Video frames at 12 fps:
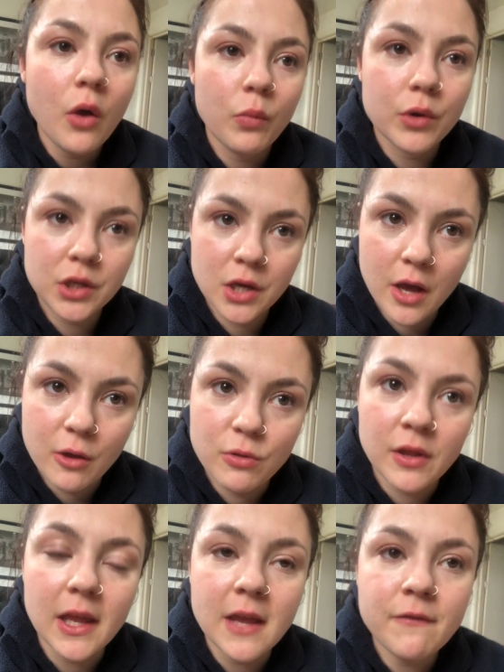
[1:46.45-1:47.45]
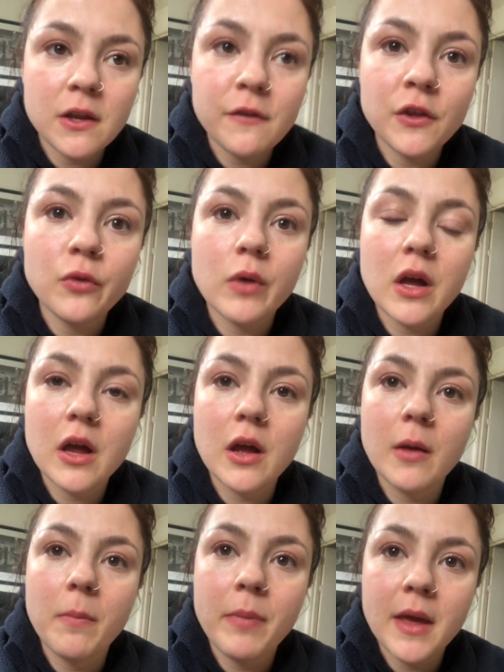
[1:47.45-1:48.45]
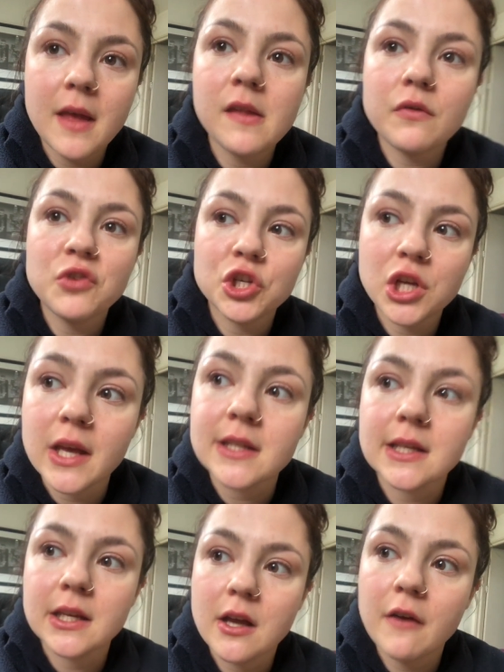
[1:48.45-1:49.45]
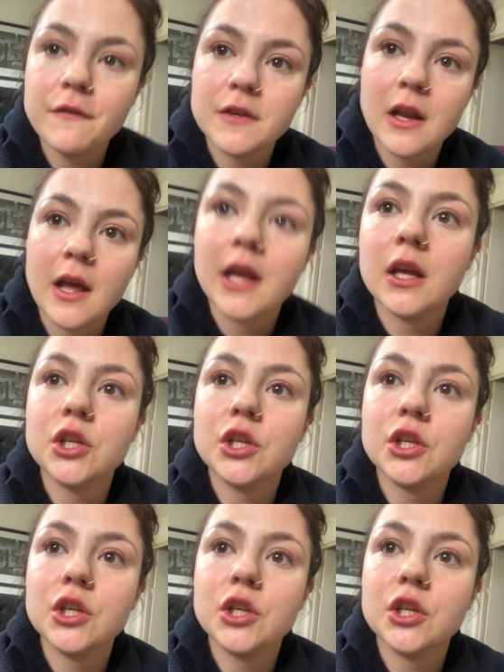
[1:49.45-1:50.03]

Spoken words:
would know that even if you were a piece of shit enough to